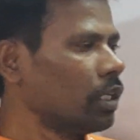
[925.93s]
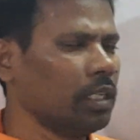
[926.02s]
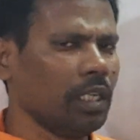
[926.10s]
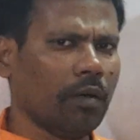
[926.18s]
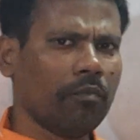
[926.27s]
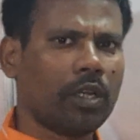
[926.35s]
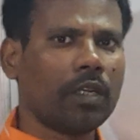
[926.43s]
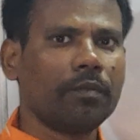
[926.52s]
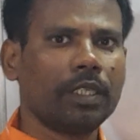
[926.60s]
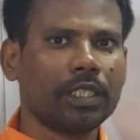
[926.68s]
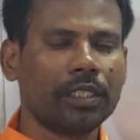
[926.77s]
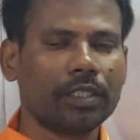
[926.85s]
Number of
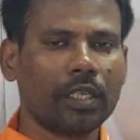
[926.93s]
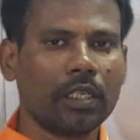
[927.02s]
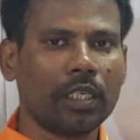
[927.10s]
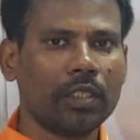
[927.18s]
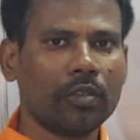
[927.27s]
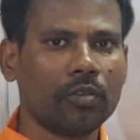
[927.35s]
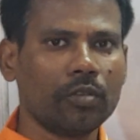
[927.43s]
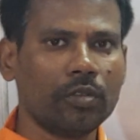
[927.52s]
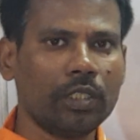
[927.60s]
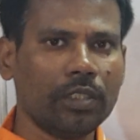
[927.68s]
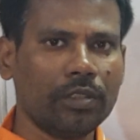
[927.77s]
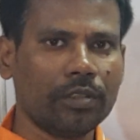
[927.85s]
methods are there to do
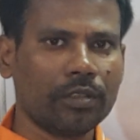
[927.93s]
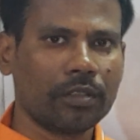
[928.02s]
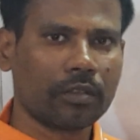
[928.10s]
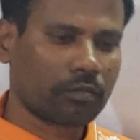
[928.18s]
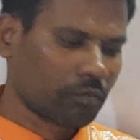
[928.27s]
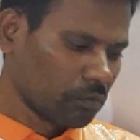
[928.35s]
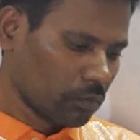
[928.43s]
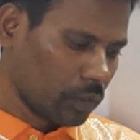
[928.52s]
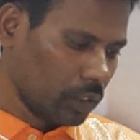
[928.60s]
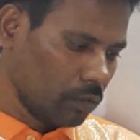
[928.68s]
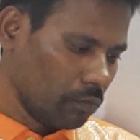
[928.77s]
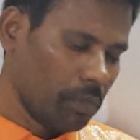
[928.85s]
this,
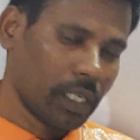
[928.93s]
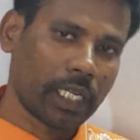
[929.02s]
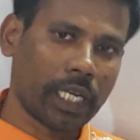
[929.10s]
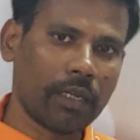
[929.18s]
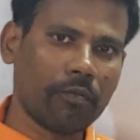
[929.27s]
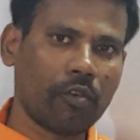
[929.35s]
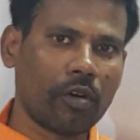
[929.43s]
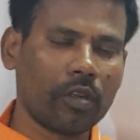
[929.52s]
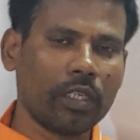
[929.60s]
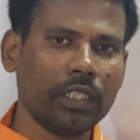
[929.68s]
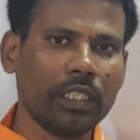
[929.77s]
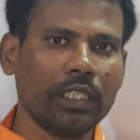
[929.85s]
but I am
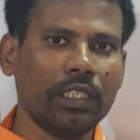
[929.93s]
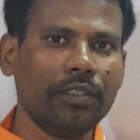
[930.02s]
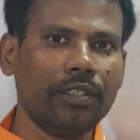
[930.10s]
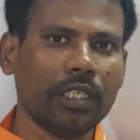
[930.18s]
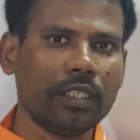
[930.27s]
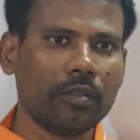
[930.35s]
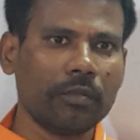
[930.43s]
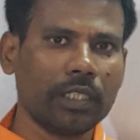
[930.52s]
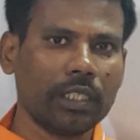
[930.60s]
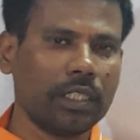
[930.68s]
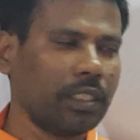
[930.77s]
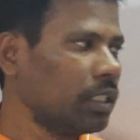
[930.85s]
following the easiest
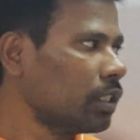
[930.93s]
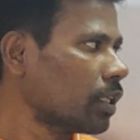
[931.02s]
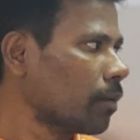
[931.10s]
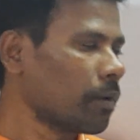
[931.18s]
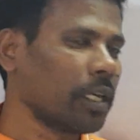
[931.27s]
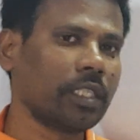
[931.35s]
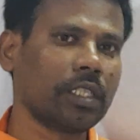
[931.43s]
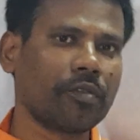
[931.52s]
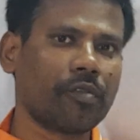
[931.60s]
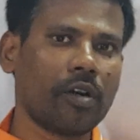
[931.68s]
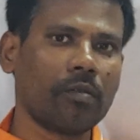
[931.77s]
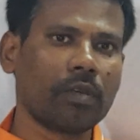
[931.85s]
method, just applying the
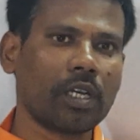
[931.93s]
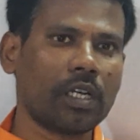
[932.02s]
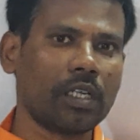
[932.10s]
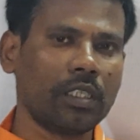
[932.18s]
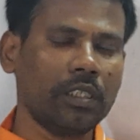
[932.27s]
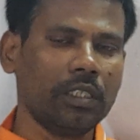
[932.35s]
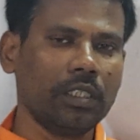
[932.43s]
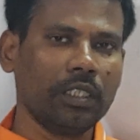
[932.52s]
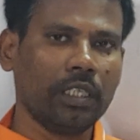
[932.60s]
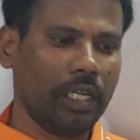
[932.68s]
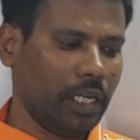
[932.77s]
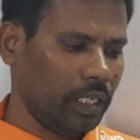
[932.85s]
formula,
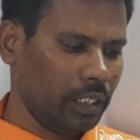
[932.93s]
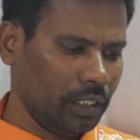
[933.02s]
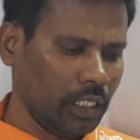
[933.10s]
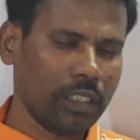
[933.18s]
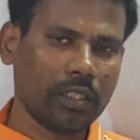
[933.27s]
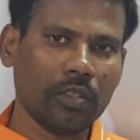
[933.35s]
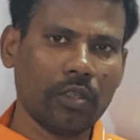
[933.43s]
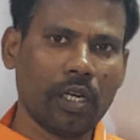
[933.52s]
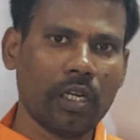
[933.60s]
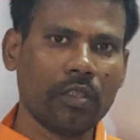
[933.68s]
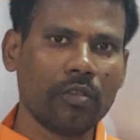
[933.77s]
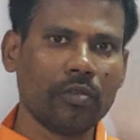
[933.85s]
and just you
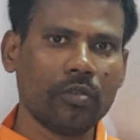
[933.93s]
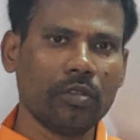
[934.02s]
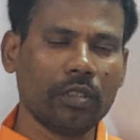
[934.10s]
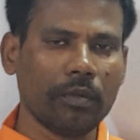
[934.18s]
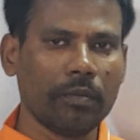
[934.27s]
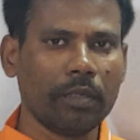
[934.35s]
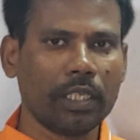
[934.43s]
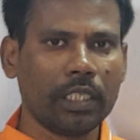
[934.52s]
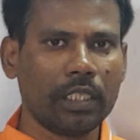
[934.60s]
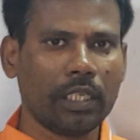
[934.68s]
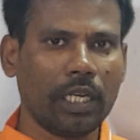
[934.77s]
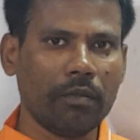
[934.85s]
have to remember
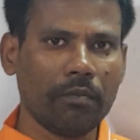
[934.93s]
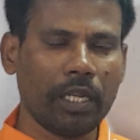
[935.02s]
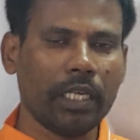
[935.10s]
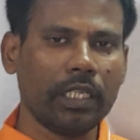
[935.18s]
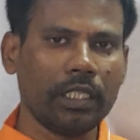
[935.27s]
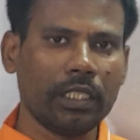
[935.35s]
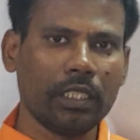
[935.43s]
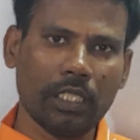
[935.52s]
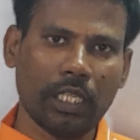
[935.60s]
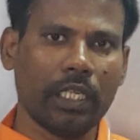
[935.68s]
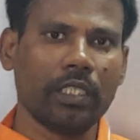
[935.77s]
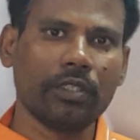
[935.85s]
it and plug it.
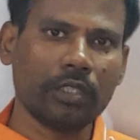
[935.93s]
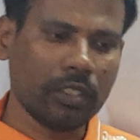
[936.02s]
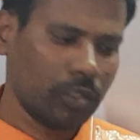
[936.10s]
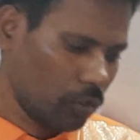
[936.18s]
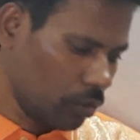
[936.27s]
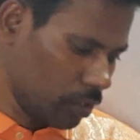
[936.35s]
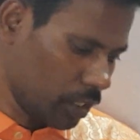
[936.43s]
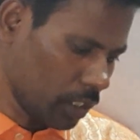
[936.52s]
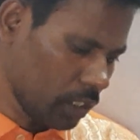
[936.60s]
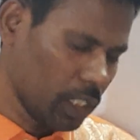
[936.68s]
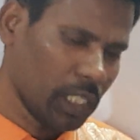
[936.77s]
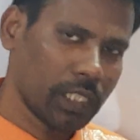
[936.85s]
There is the
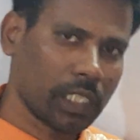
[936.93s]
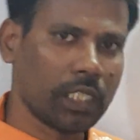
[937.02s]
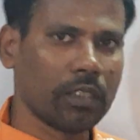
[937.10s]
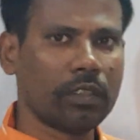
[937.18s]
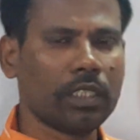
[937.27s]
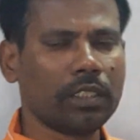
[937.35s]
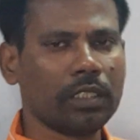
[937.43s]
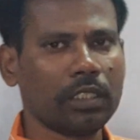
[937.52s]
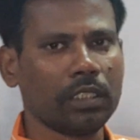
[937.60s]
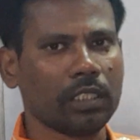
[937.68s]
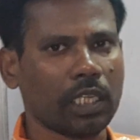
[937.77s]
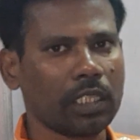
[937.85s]
solution. Share dividends
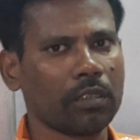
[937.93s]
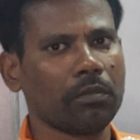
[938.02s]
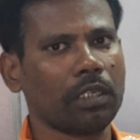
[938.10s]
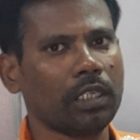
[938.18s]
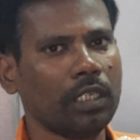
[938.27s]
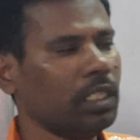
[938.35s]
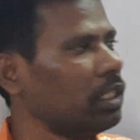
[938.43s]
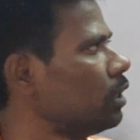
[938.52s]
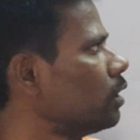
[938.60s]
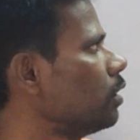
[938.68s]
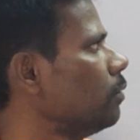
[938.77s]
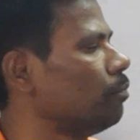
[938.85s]
is nothing but
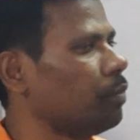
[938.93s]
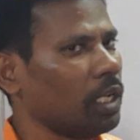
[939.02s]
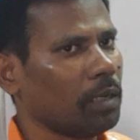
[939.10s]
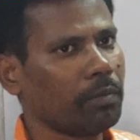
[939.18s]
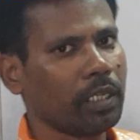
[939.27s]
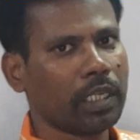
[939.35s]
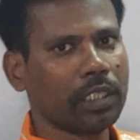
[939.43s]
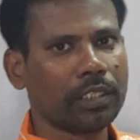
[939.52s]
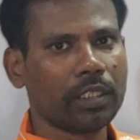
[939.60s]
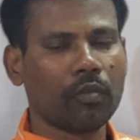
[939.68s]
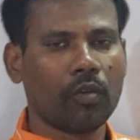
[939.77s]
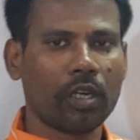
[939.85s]
simple
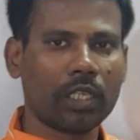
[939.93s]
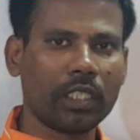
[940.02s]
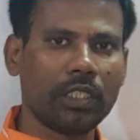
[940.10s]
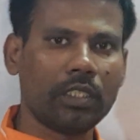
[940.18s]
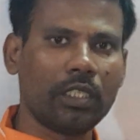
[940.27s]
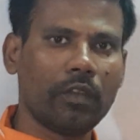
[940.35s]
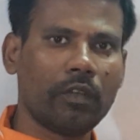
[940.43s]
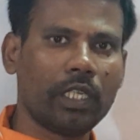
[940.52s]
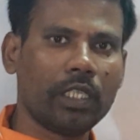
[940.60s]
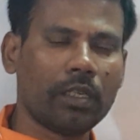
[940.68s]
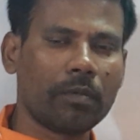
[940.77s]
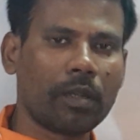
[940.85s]
application. What is given
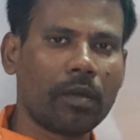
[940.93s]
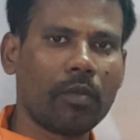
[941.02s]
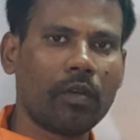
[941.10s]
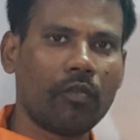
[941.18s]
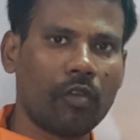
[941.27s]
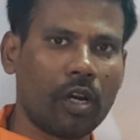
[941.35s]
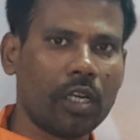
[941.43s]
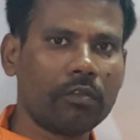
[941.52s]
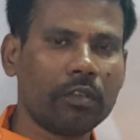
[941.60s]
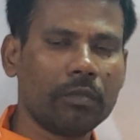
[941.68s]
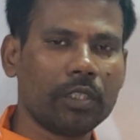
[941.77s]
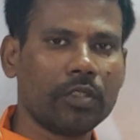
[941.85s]
in the problem, what
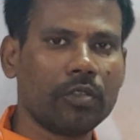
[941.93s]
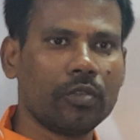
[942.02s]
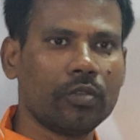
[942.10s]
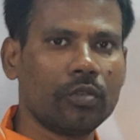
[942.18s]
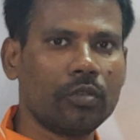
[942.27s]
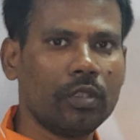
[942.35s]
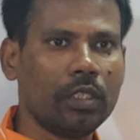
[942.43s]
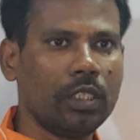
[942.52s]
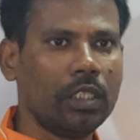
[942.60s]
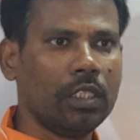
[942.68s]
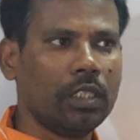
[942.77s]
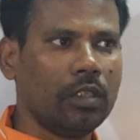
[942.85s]
we must do,
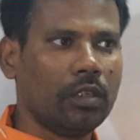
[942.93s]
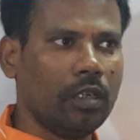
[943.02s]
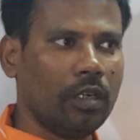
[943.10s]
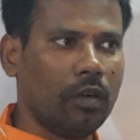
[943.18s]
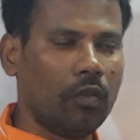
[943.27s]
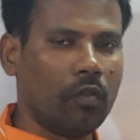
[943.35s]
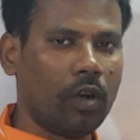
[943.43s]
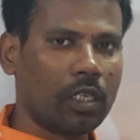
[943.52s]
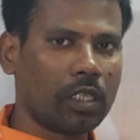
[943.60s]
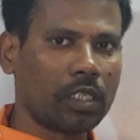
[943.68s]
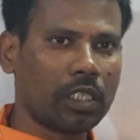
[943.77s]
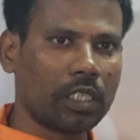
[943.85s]
what
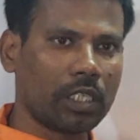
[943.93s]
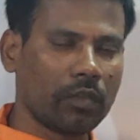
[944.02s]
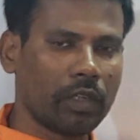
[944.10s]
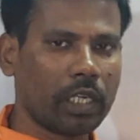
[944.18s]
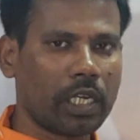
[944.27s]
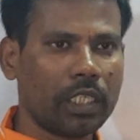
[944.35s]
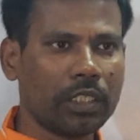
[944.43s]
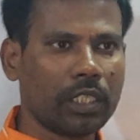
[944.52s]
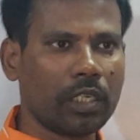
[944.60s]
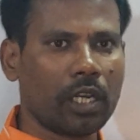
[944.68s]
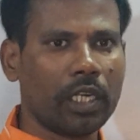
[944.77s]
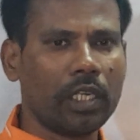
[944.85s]
are the given
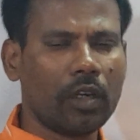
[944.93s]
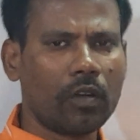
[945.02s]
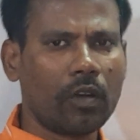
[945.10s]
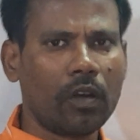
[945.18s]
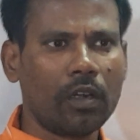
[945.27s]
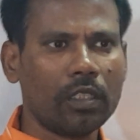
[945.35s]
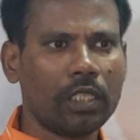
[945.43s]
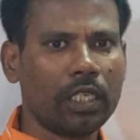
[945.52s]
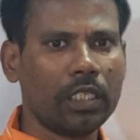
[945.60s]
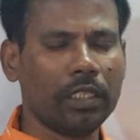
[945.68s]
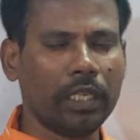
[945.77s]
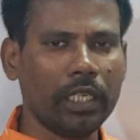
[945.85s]
conditions, write down all
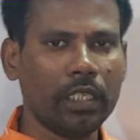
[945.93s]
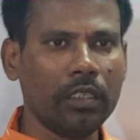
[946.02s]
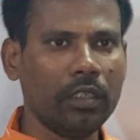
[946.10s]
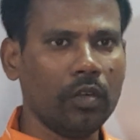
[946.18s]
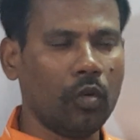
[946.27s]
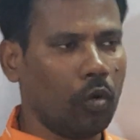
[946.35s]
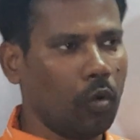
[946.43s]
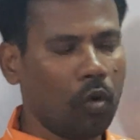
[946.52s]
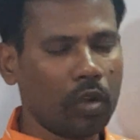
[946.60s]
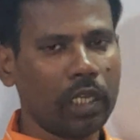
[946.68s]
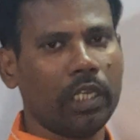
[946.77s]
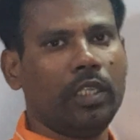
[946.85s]
that. Then
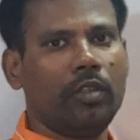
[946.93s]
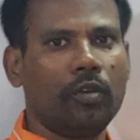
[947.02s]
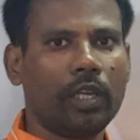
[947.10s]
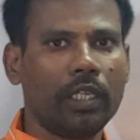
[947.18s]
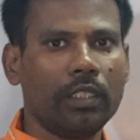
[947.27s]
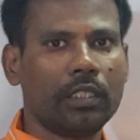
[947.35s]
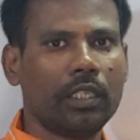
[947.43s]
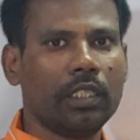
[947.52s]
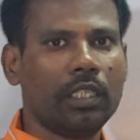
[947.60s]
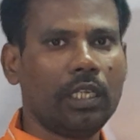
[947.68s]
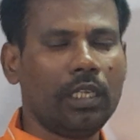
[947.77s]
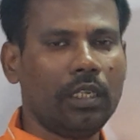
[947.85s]
orally you can say
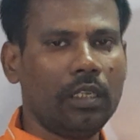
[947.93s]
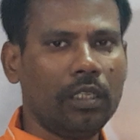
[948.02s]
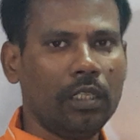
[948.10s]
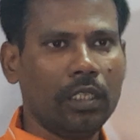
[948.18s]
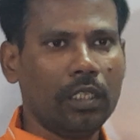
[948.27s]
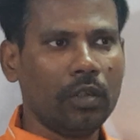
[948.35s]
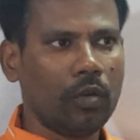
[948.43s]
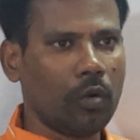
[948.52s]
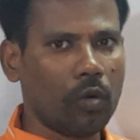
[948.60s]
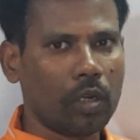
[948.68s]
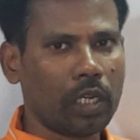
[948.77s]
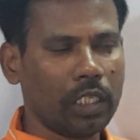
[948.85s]
the
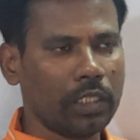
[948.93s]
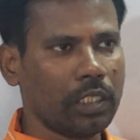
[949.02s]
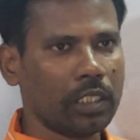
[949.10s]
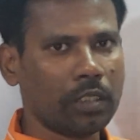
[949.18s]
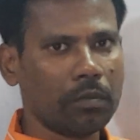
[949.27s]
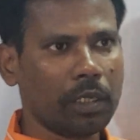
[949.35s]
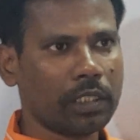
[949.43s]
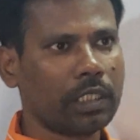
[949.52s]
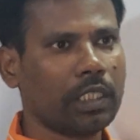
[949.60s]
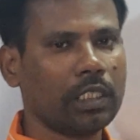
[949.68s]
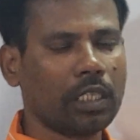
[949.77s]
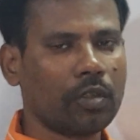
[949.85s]
orally, just by
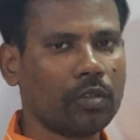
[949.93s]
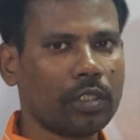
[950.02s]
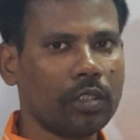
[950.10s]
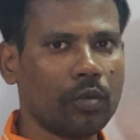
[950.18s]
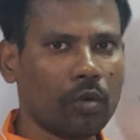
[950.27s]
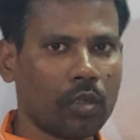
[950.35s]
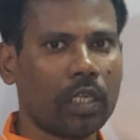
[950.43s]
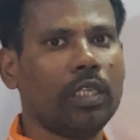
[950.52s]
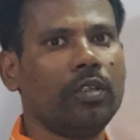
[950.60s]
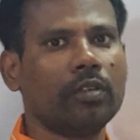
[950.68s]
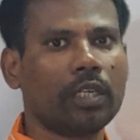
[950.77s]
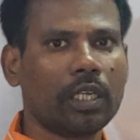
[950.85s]
seeing the question orally
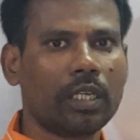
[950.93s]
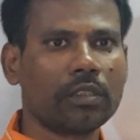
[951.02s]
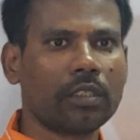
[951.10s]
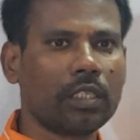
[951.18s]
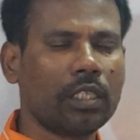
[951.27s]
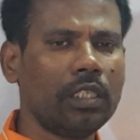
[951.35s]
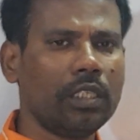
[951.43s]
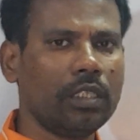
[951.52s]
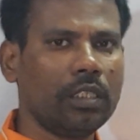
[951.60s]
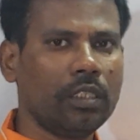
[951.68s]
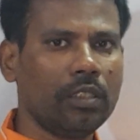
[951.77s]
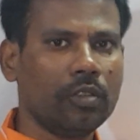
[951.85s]
you can answer the
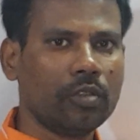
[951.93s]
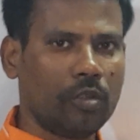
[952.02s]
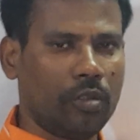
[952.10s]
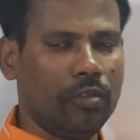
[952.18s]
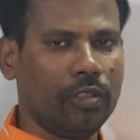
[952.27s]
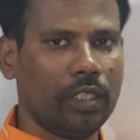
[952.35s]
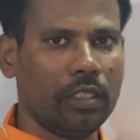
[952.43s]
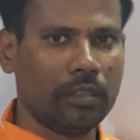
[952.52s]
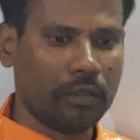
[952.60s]
solution.